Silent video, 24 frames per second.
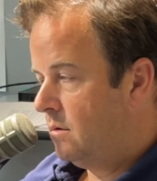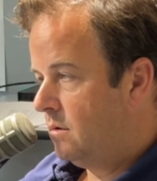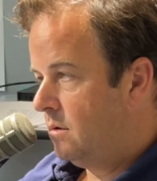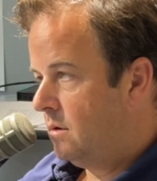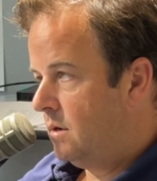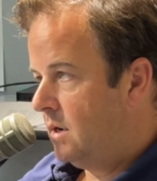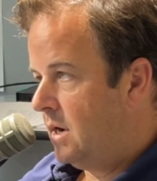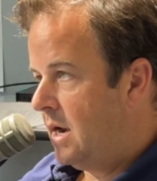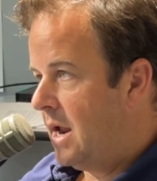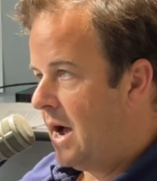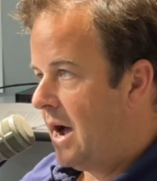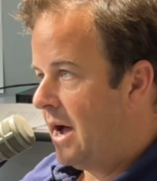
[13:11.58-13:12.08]

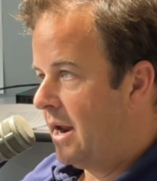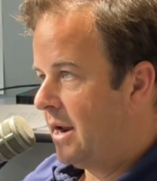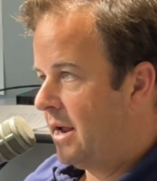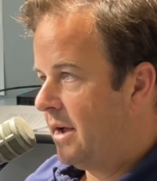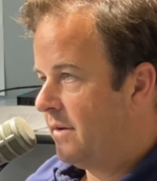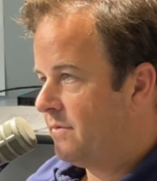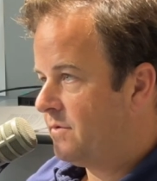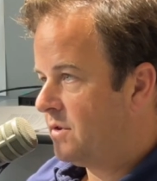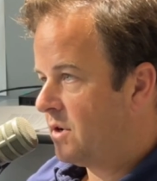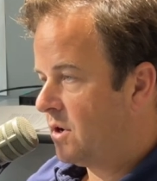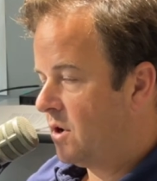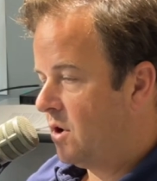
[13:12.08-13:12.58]
not
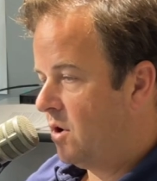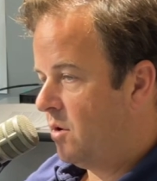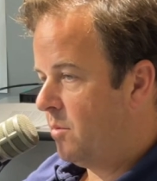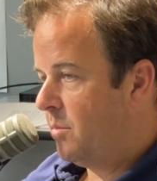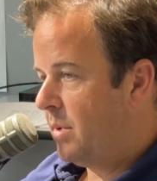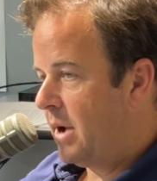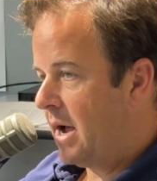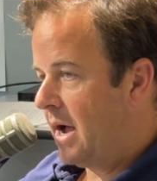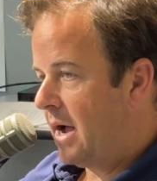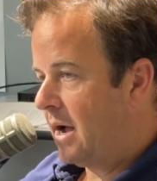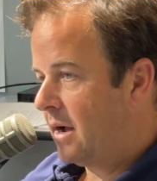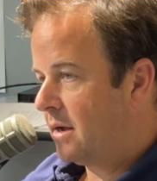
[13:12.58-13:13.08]
have to go
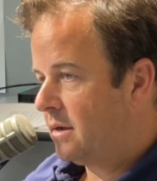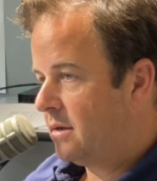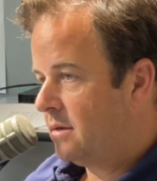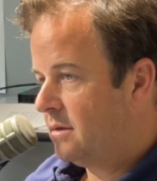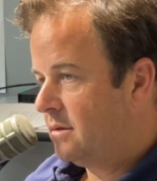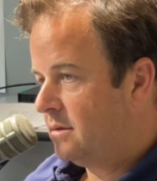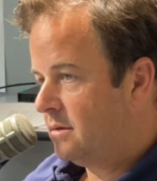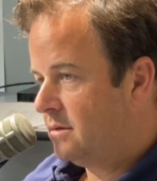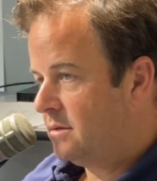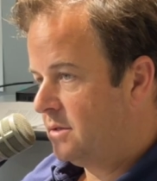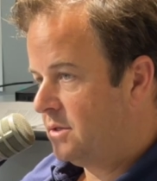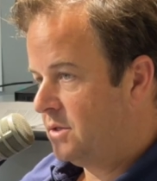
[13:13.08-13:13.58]
back
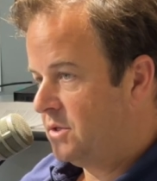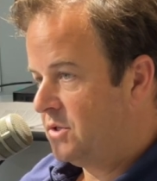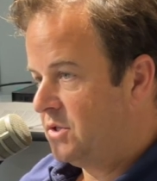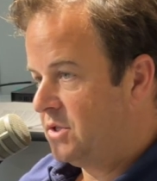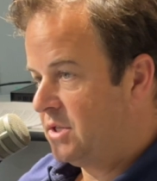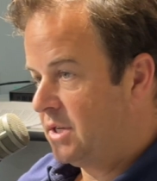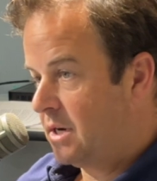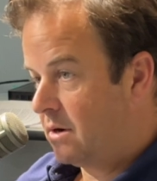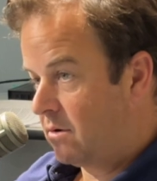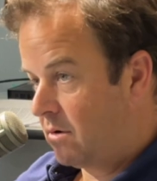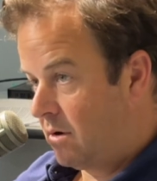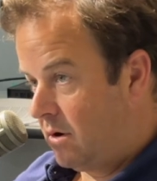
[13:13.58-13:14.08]
to
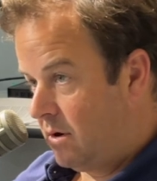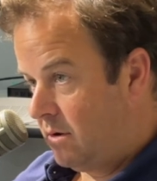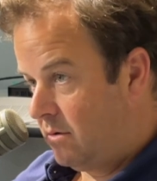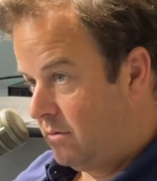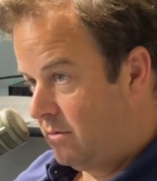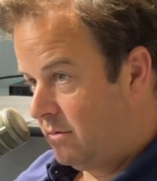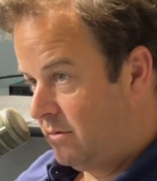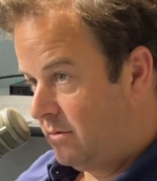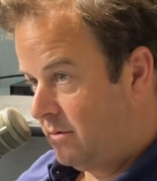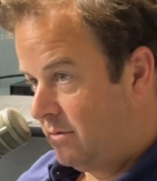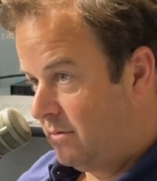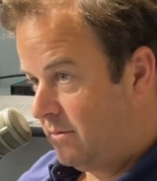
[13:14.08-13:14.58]
zero,
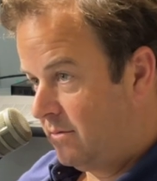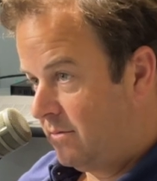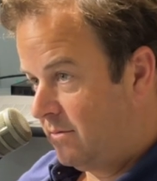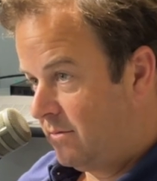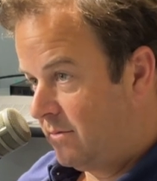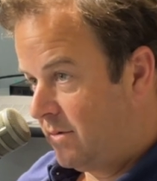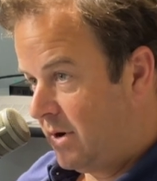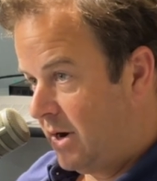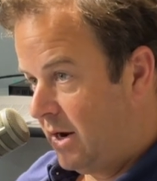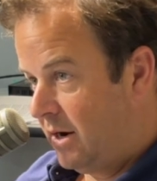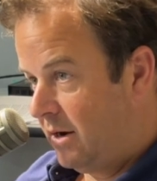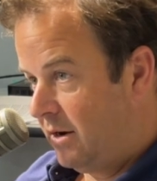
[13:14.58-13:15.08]

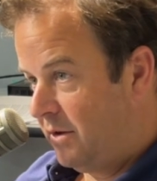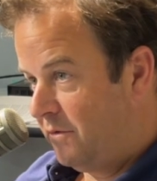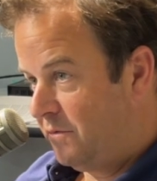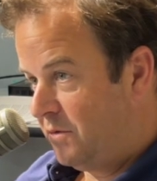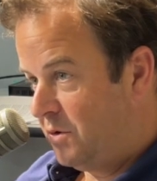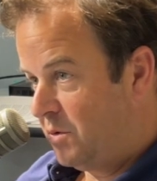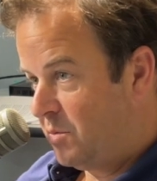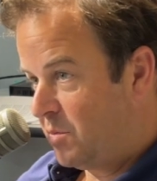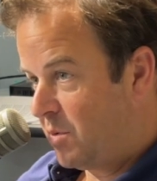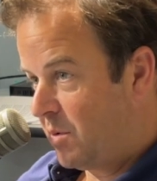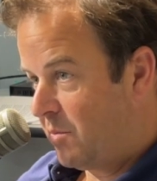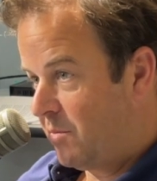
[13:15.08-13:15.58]
right? If
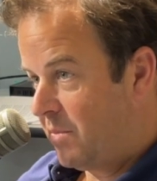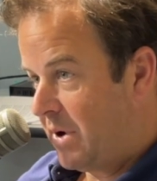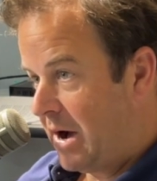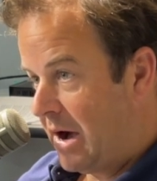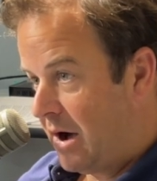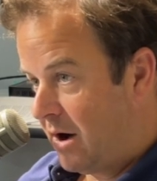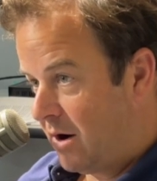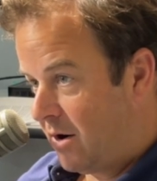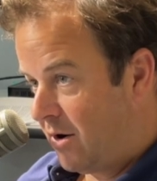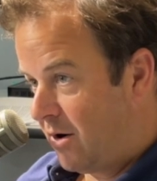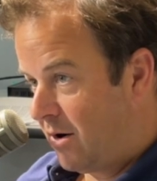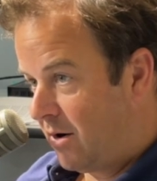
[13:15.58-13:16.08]
you
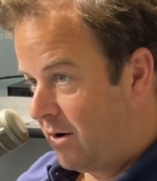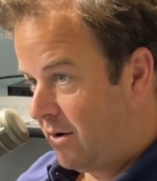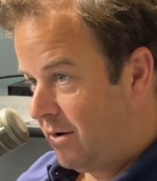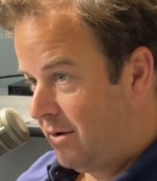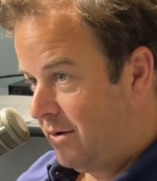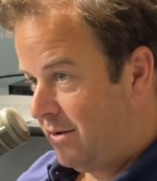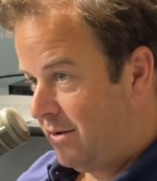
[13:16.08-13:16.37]
prepare,